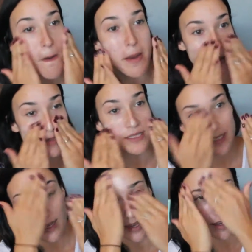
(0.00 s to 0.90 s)
It's
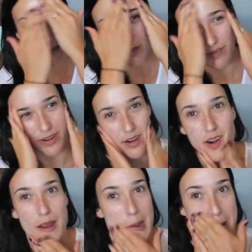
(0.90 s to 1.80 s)

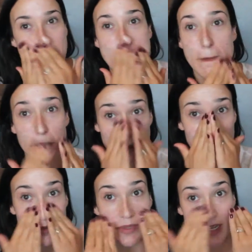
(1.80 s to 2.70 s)
very
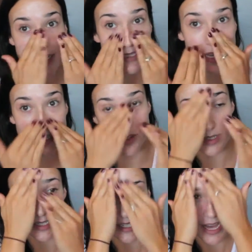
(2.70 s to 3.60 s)
luminous, as you
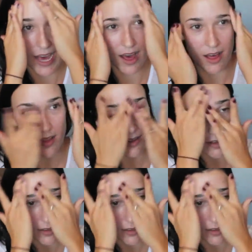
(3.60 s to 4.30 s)
can tell.